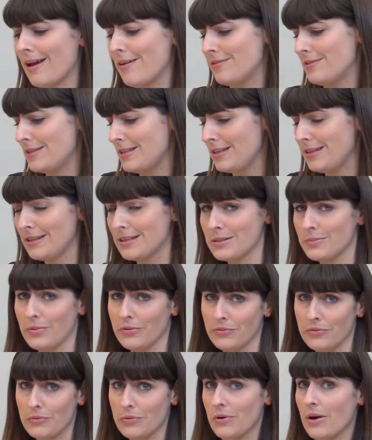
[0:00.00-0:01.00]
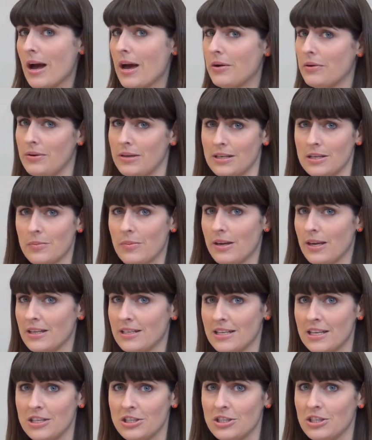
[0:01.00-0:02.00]
I've seen this before, I don't need to pay
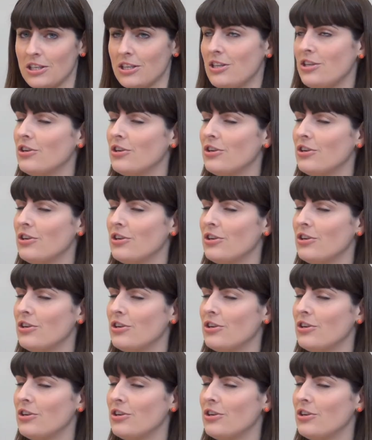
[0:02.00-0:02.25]
attention,